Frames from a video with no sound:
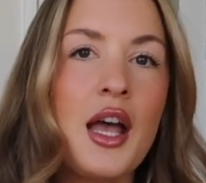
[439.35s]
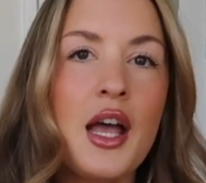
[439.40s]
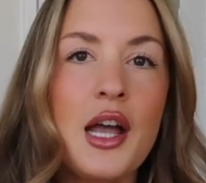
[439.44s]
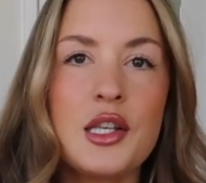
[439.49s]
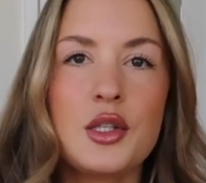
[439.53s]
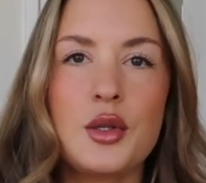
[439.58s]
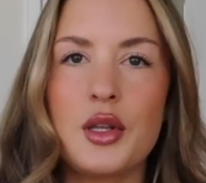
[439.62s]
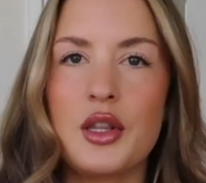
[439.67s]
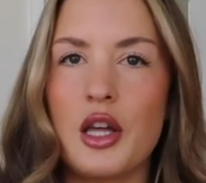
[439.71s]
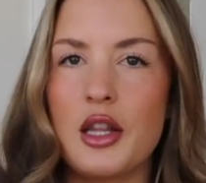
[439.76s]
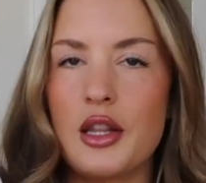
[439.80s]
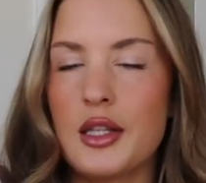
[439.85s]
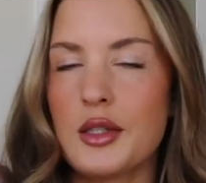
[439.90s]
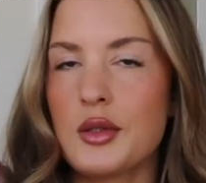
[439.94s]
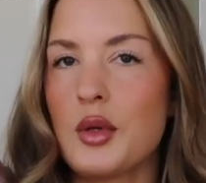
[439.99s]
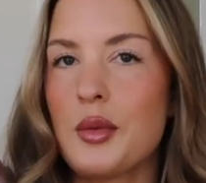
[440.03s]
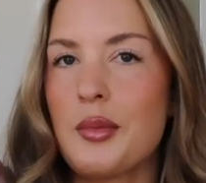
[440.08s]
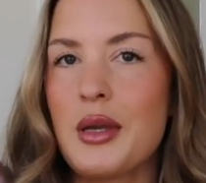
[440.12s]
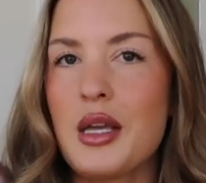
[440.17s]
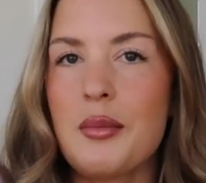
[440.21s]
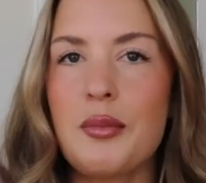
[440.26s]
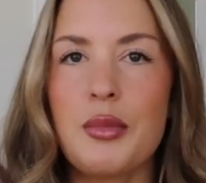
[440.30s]
So I thought this
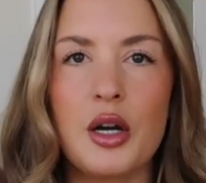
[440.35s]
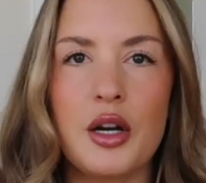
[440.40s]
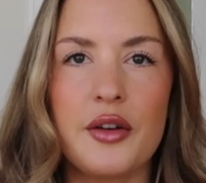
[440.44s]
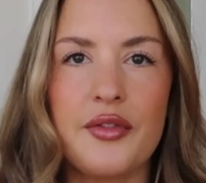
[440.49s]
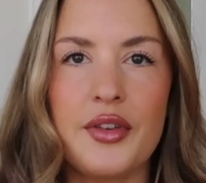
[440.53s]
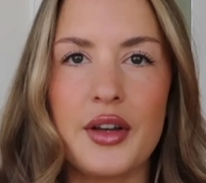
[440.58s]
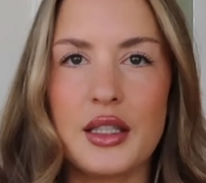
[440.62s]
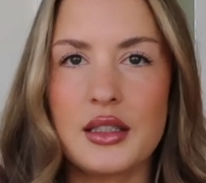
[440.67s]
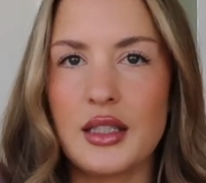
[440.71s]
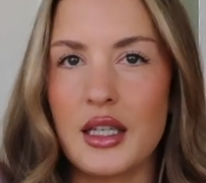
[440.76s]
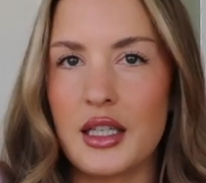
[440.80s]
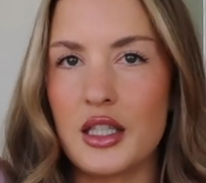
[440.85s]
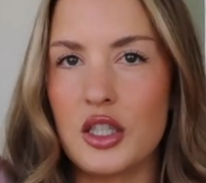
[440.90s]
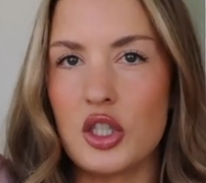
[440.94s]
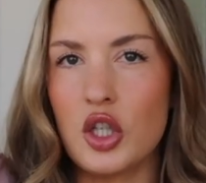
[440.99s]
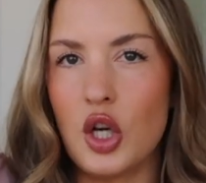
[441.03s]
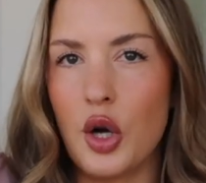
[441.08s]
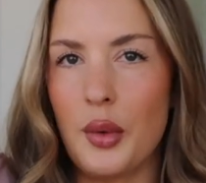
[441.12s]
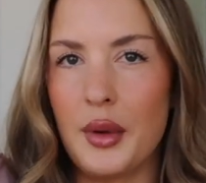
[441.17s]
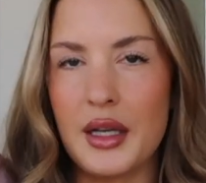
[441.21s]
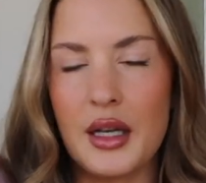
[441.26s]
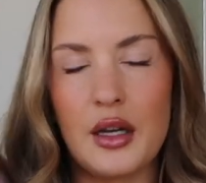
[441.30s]
would be a perfect like
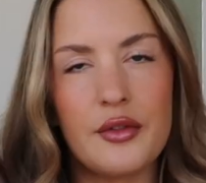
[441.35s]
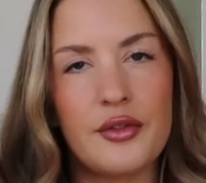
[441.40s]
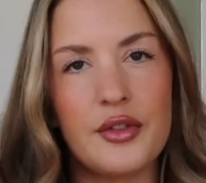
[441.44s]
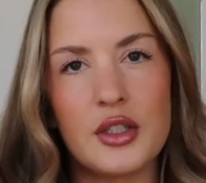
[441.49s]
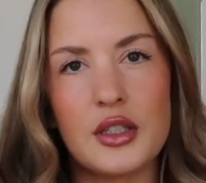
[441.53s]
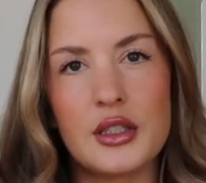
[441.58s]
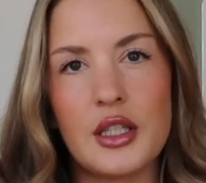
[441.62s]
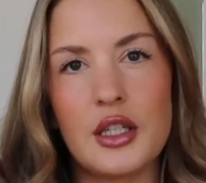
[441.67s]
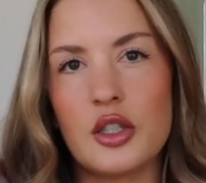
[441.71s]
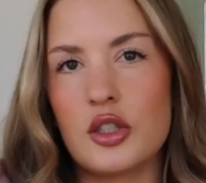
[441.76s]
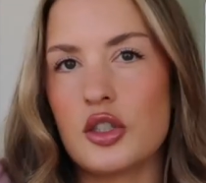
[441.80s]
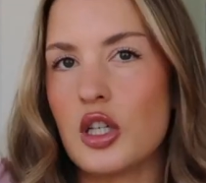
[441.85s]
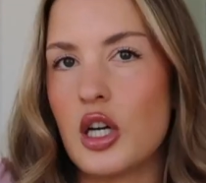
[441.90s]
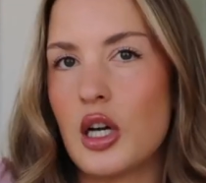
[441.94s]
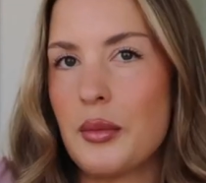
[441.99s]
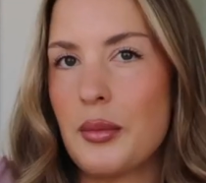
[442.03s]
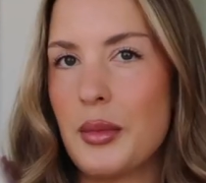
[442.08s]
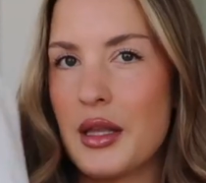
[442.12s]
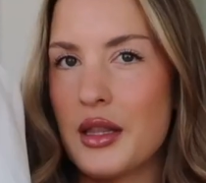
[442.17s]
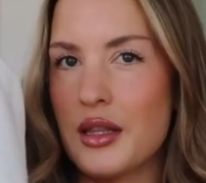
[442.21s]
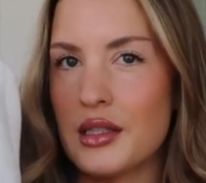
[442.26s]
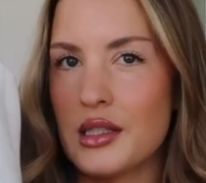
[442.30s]
going out for dinner
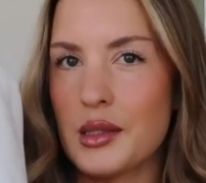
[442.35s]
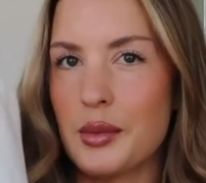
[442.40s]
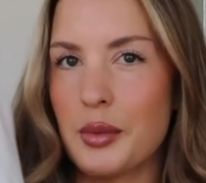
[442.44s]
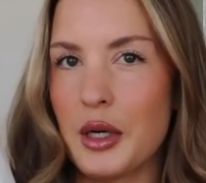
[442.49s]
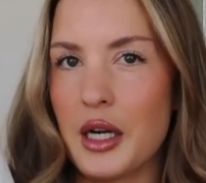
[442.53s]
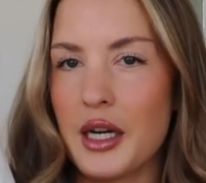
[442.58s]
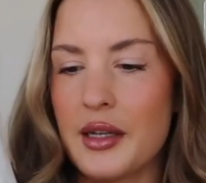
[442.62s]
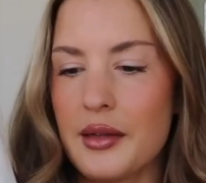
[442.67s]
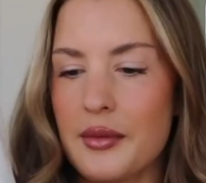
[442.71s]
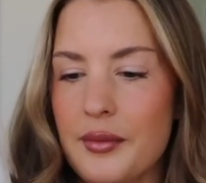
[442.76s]
top in the spring.